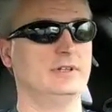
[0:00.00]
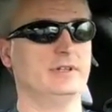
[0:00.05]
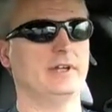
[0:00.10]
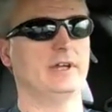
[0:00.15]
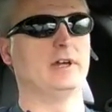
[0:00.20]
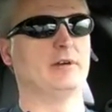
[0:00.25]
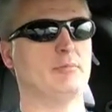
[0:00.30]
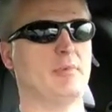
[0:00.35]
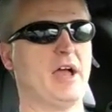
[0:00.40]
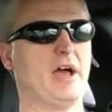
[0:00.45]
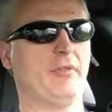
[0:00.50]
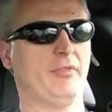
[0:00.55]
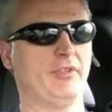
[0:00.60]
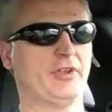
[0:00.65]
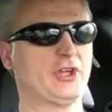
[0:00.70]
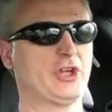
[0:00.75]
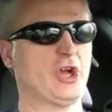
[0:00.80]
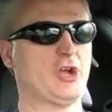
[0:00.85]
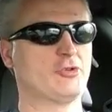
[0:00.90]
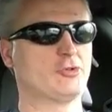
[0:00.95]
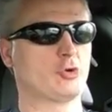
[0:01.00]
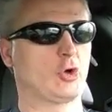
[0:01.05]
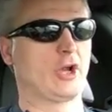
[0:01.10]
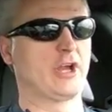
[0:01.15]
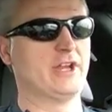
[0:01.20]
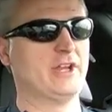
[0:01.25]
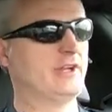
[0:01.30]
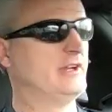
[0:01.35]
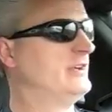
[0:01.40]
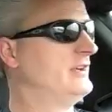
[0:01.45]
Yeah, I'm out in the
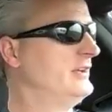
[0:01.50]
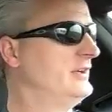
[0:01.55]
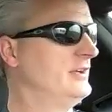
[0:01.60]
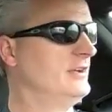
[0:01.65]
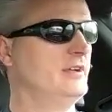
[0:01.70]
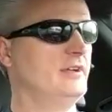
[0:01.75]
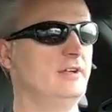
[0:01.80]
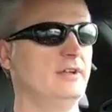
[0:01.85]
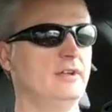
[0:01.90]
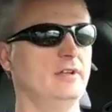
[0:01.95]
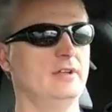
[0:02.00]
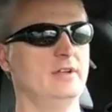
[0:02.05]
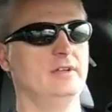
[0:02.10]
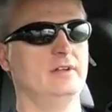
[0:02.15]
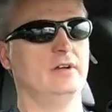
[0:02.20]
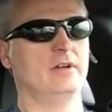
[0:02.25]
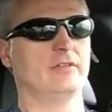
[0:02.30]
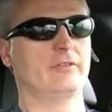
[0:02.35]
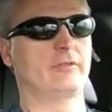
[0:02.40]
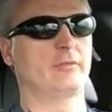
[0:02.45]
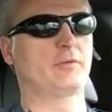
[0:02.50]
country on